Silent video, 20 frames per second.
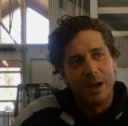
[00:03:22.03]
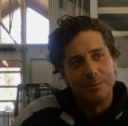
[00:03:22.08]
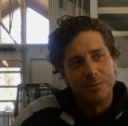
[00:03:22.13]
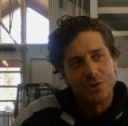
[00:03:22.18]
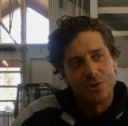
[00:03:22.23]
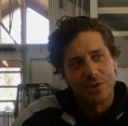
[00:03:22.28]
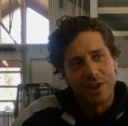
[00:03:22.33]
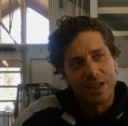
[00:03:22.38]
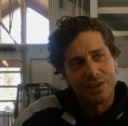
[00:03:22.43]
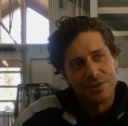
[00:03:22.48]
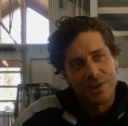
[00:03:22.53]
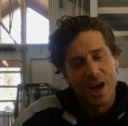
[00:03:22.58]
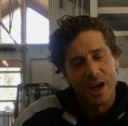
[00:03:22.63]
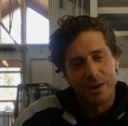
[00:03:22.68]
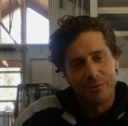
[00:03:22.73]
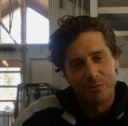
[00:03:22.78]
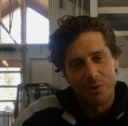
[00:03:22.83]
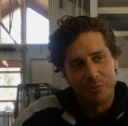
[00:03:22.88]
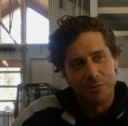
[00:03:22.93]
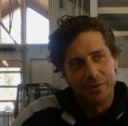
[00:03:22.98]
So that's
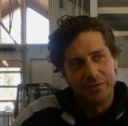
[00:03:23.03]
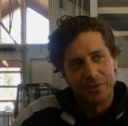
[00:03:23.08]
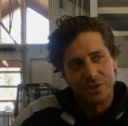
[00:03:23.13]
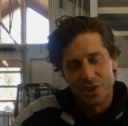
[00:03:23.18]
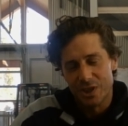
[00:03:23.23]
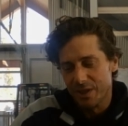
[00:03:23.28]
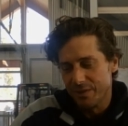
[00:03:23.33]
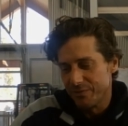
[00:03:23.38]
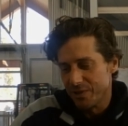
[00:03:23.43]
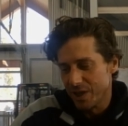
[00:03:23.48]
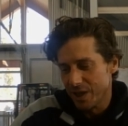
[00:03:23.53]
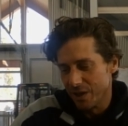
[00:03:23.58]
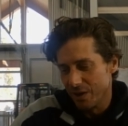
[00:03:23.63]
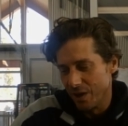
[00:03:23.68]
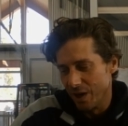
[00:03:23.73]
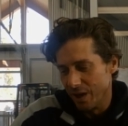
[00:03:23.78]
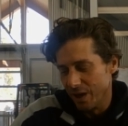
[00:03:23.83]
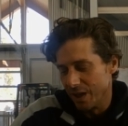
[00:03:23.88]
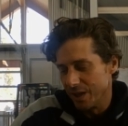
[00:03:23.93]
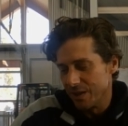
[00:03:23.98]
kind of what we've achieved
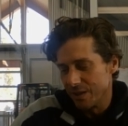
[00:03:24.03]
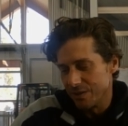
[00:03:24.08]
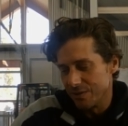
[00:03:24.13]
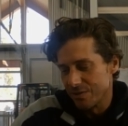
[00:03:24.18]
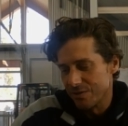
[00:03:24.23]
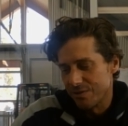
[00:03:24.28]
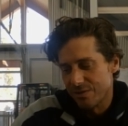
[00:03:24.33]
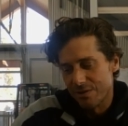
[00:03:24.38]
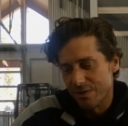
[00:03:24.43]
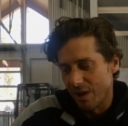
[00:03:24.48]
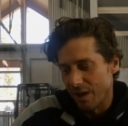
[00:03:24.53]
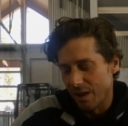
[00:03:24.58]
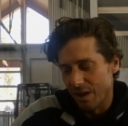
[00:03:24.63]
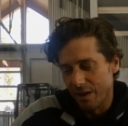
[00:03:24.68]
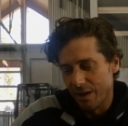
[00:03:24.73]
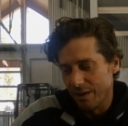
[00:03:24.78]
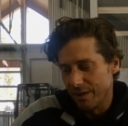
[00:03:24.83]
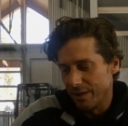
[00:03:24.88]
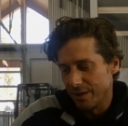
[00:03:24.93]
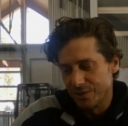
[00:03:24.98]
here, and there's
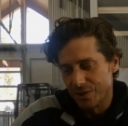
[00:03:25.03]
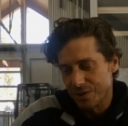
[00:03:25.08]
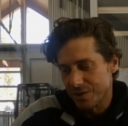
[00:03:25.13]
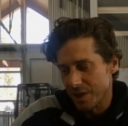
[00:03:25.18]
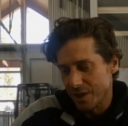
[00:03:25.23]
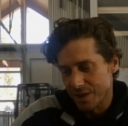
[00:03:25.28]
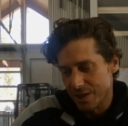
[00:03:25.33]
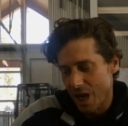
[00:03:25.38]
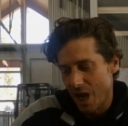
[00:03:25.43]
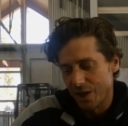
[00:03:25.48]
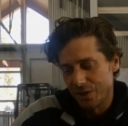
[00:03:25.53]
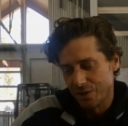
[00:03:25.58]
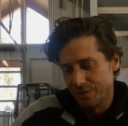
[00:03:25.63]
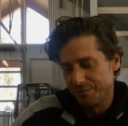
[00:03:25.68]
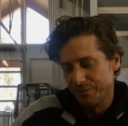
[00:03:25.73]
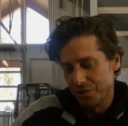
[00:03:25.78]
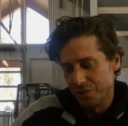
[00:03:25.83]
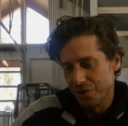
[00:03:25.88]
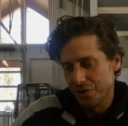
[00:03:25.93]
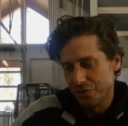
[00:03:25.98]
just a touch
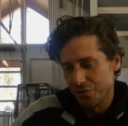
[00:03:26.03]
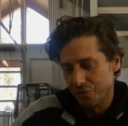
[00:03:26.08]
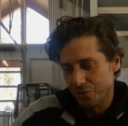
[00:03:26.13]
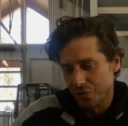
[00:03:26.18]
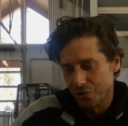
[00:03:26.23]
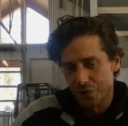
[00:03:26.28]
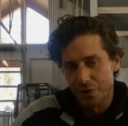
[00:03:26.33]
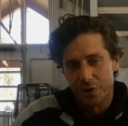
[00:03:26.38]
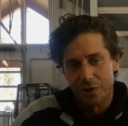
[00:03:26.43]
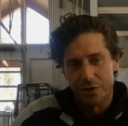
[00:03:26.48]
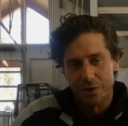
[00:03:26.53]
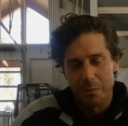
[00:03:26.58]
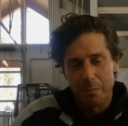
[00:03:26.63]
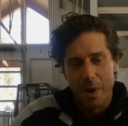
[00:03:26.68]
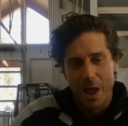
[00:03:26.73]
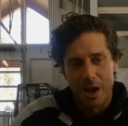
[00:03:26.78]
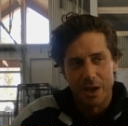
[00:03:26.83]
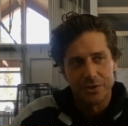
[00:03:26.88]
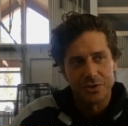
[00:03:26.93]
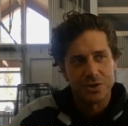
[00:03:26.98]
of residual sugar to
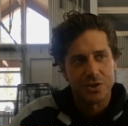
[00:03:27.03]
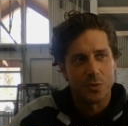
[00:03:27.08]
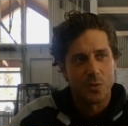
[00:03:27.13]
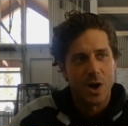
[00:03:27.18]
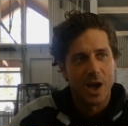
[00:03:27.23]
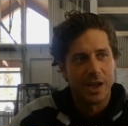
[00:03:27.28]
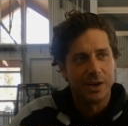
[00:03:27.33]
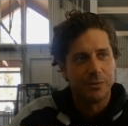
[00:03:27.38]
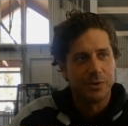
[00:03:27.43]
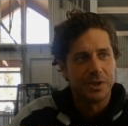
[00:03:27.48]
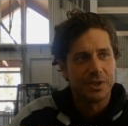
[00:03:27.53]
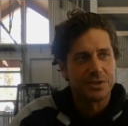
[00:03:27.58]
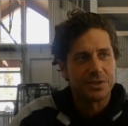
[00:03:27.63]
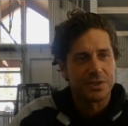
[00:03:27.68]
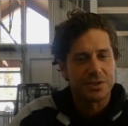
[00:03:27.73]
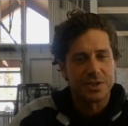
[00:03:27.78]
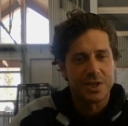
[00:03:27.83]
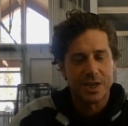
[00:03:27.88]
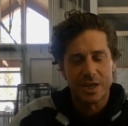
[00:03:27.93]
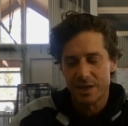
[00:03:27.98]
balance the wine with its
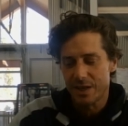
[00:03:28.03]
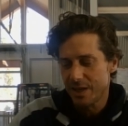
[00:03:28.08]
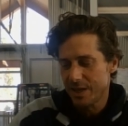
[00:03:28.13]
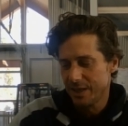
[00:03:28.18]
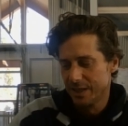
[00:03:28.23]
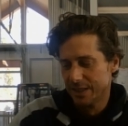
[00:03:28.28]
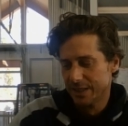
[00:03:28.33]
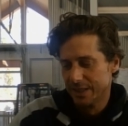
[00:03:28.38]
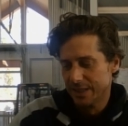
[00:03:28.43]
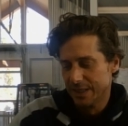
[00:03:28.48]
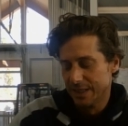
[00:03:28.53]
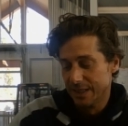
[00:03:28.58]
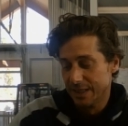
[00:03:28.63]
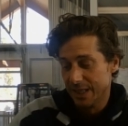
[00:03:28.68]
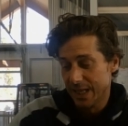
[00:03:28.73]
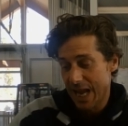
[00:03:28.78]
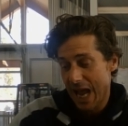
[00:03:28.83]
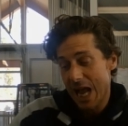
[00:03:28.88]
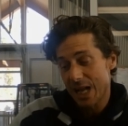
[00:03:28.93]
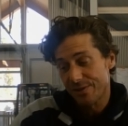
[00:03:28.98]
acidity.
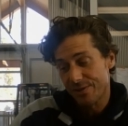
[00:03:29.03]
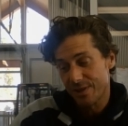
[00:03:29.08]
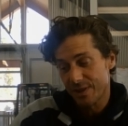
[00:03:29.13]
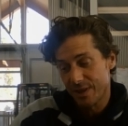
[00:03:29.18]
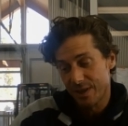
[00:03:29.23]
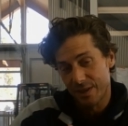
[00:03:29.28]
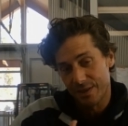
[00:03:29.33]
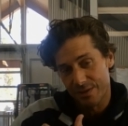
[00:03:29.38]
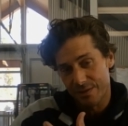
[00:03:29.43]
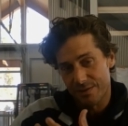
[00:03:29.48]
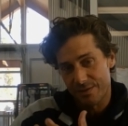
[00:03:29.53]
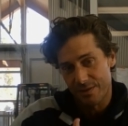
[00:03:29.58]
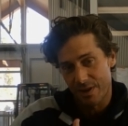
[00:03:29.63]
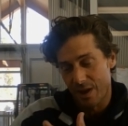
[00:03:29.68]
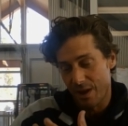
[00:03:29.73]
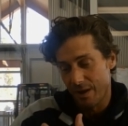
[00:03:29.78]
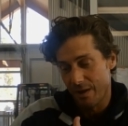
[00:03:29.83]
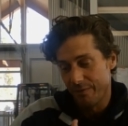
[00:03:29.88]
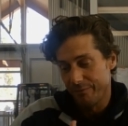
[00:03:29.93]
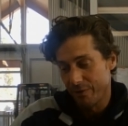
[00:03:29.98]
The acid is
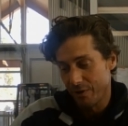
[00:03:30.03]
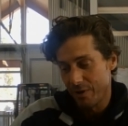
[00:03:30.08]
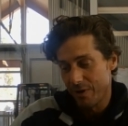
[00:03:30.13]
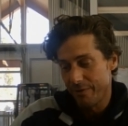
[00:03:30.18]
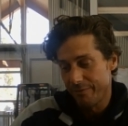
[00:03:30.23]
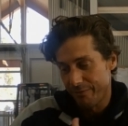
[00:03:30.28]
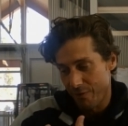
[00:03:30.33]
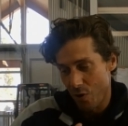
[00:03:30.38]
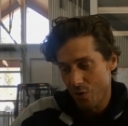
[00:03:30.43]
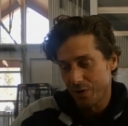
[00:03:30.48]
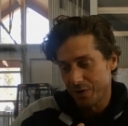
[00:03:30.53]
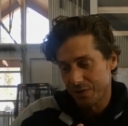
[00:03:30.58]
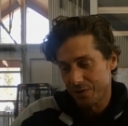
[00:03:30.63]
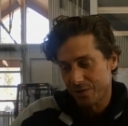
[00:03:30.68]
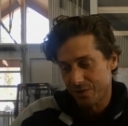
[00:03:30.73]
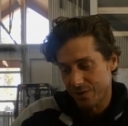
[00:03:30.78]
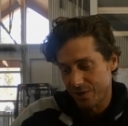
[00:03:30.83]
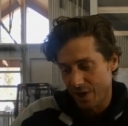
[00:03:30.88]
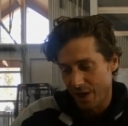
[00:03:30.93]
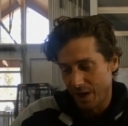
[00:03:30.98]
very
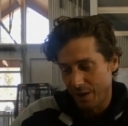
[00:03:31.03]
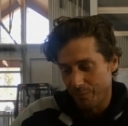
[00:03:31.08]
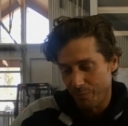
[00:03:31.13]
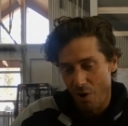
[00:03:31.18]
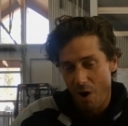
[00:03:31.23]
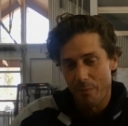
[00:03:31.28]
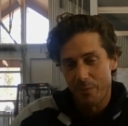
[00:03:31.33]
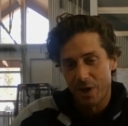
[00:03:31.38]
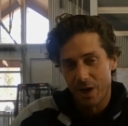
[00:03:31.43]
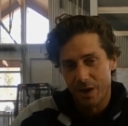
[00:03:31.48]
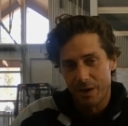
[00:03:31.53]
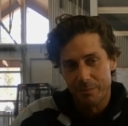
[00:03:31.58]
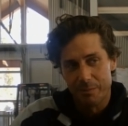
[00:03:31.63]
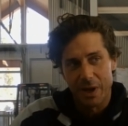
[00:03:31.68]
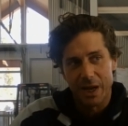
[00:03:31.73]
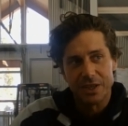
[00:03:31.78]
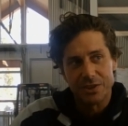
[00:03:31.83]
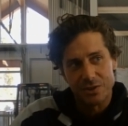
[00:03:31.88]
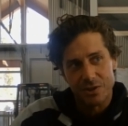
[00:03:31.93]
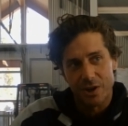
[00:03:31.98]
focused and prominent
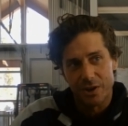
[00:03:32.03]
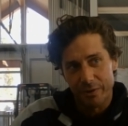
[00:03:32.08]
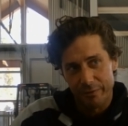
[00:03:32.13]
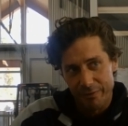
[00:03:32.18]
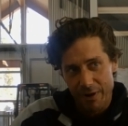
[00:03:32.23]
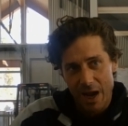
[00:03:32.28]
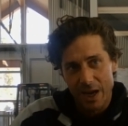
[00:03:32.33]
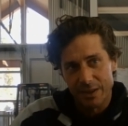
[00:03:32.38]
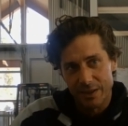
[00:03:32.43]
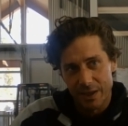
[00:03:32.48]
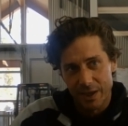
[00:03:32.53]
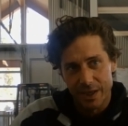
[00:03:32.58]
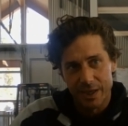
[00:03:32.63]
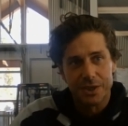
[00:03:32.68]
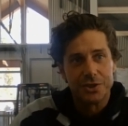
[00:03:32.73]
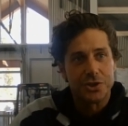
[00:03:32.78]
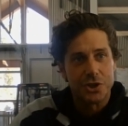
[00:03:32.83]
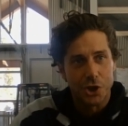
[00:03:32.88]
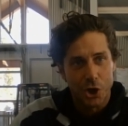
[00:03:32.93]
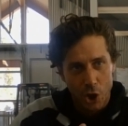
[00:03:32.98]
based on the fact that it
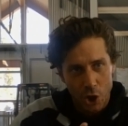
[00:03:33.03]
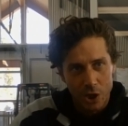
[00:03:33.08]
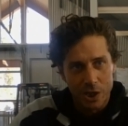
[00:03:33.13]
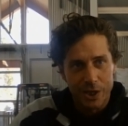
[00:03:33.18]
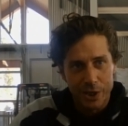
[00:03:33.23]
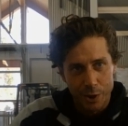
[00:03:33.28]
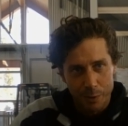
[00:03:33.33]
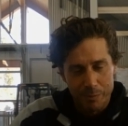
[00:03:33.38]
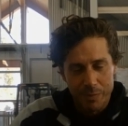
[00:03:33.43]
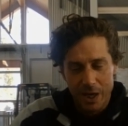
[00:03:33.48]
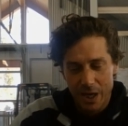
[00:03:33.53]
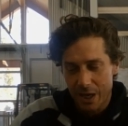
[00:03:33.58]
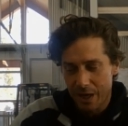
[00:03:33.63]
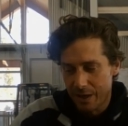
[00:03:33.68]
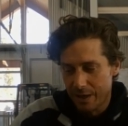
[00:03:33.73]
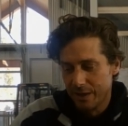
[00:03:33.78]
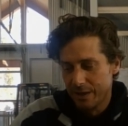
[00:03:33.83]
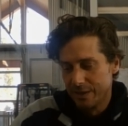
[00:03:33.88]
is an earlier pick,